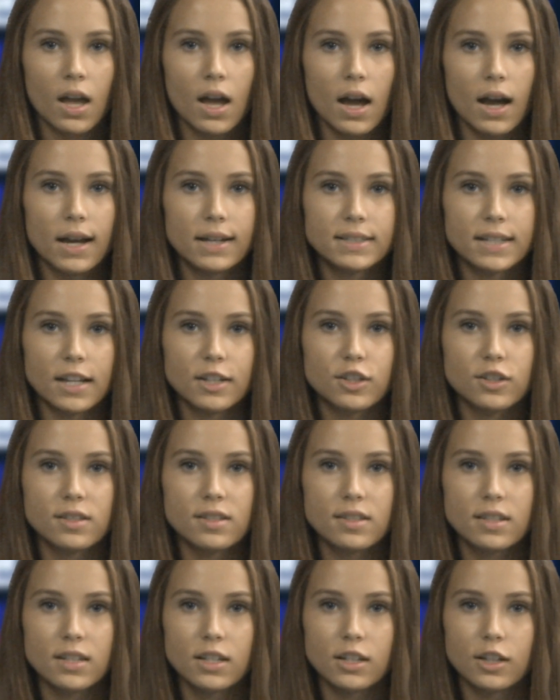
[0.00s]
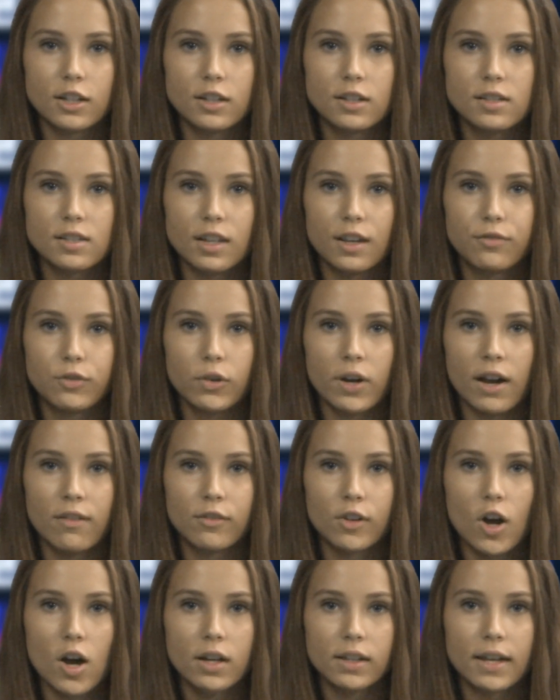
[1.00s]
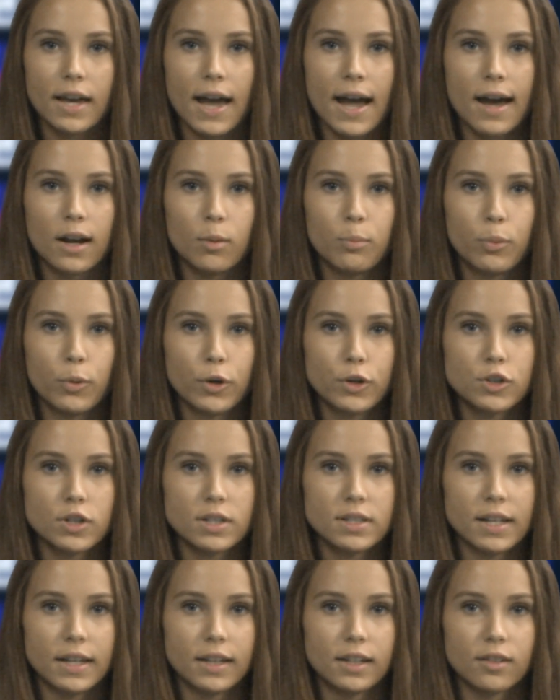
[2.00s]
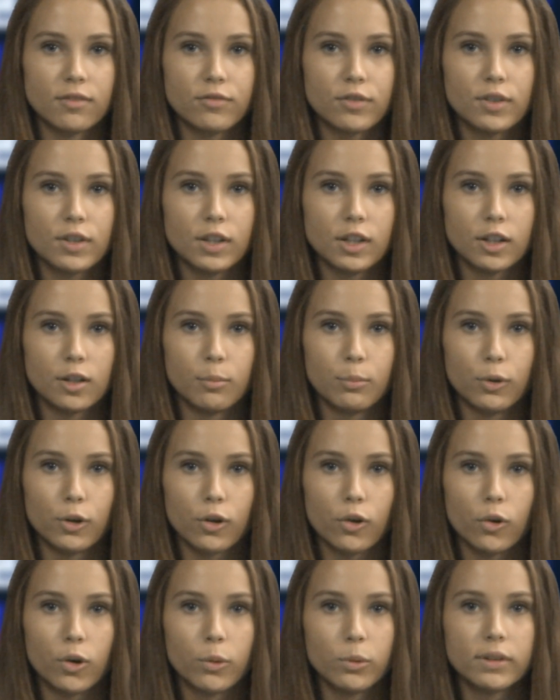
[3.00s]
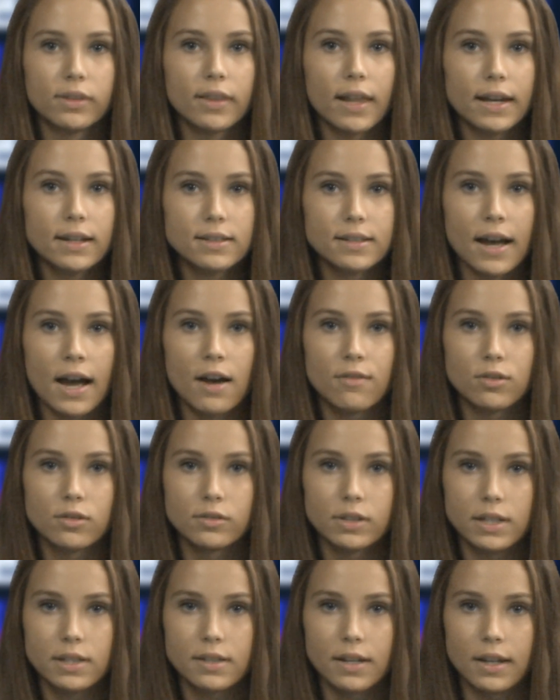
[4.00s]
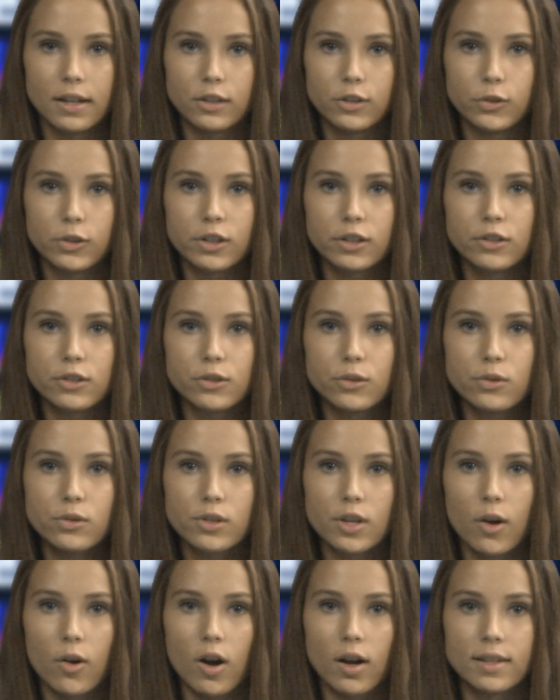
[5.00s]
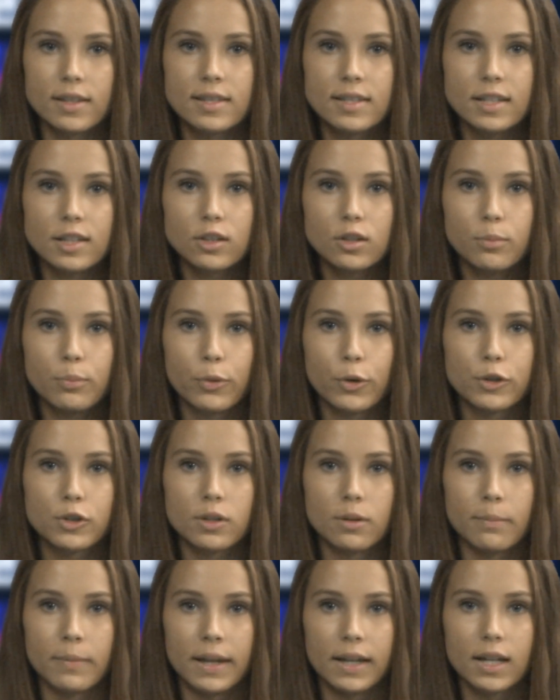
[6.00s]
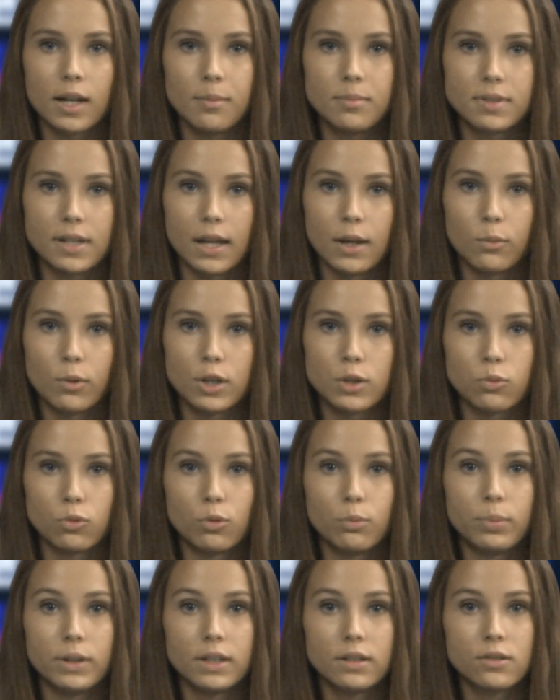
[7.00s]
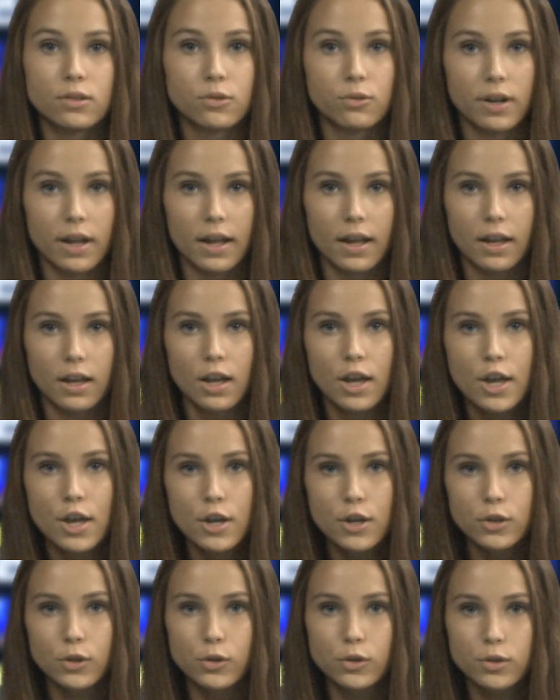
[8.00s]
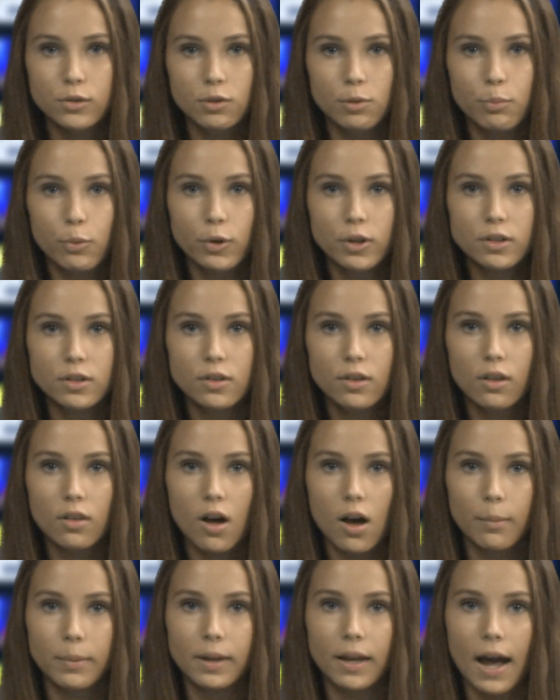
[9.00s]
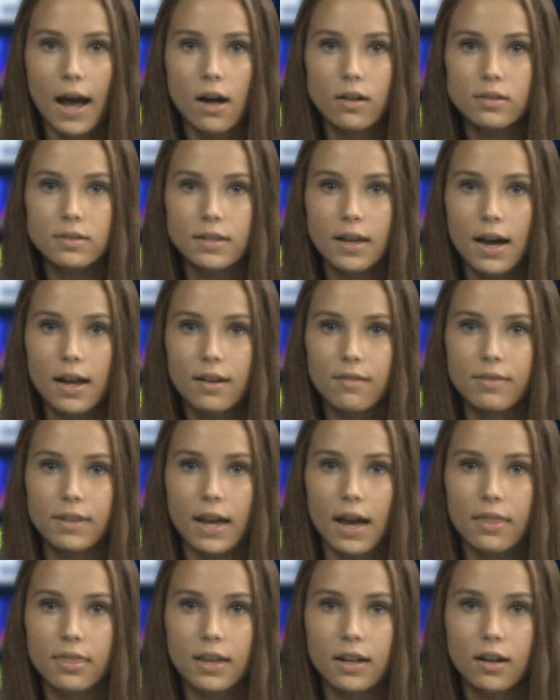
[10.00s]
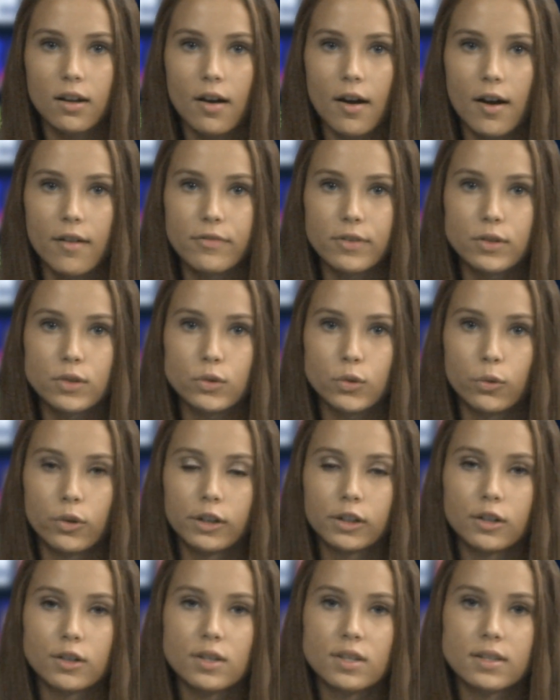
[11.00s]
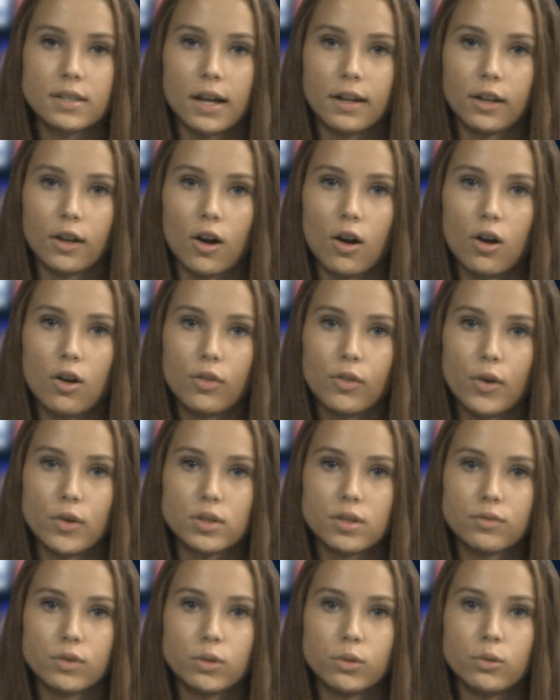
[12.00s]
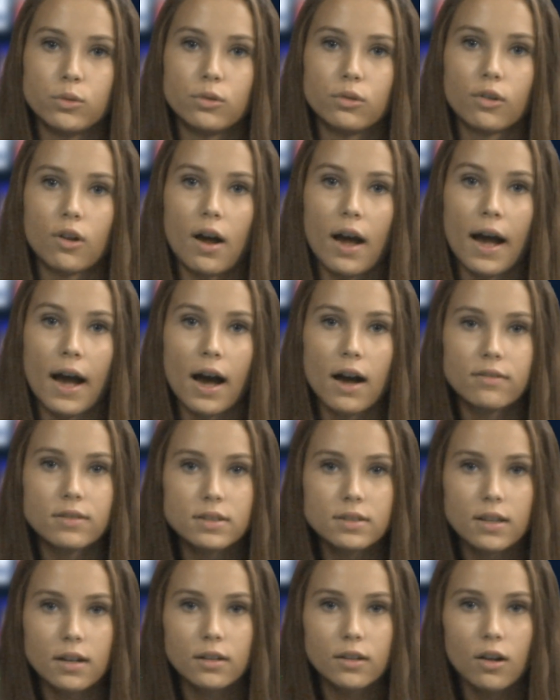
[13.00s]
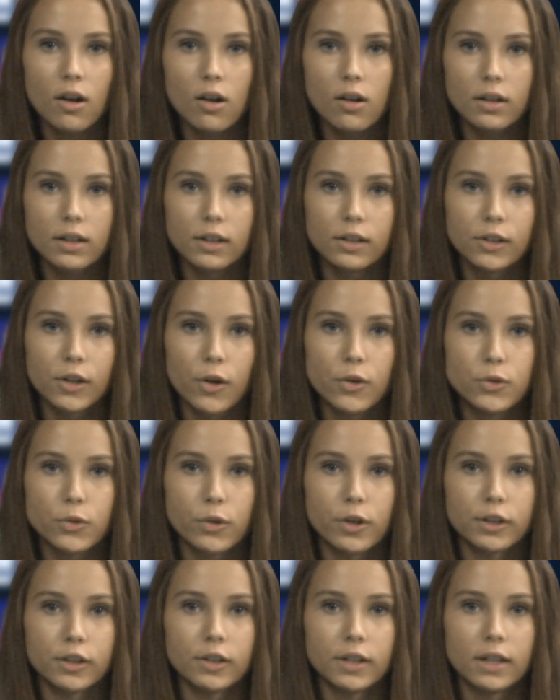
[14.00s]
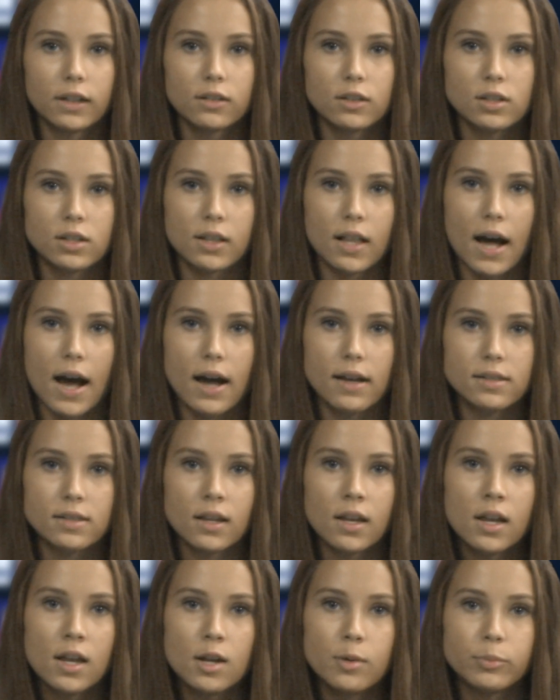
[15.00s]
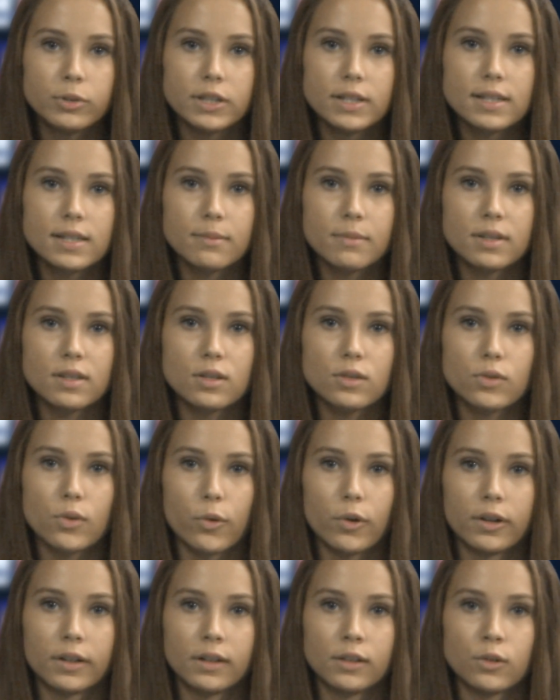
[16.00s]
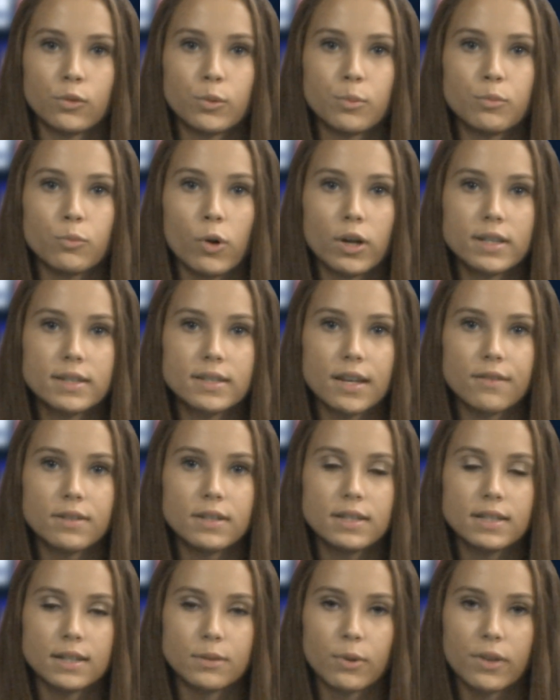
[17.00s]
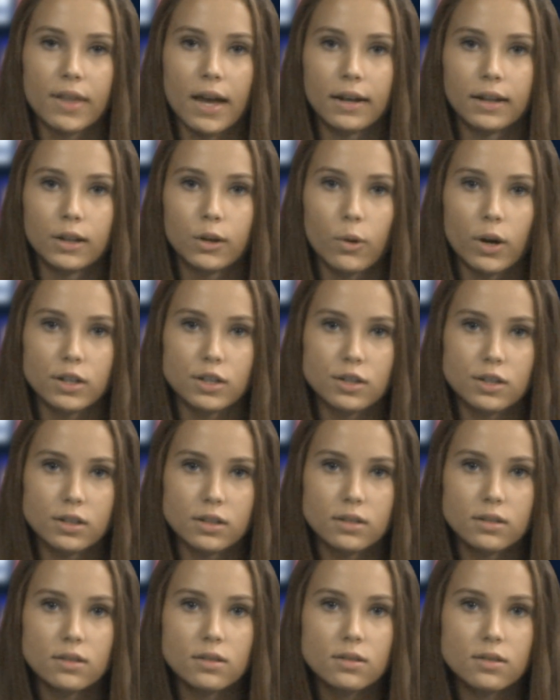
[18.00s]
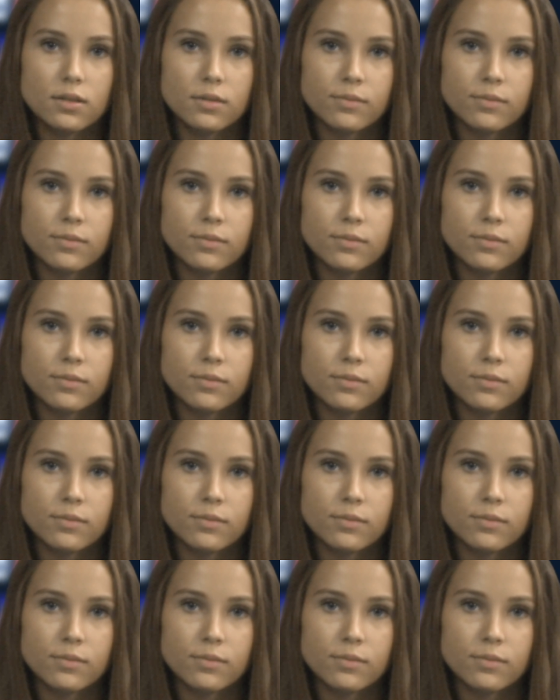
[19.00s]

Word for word: Attention seniors, if you have not yet had a portrait taken for the yearbook or would like to have a retake, you can do so on Senior Portrait Makeup Day, which will be today. You should report to the lobby outside of the athletic office during your study hall. Those of you who do not have a study hall can go during your English class. Please see Mrs. Thornton in room 117 with any questions.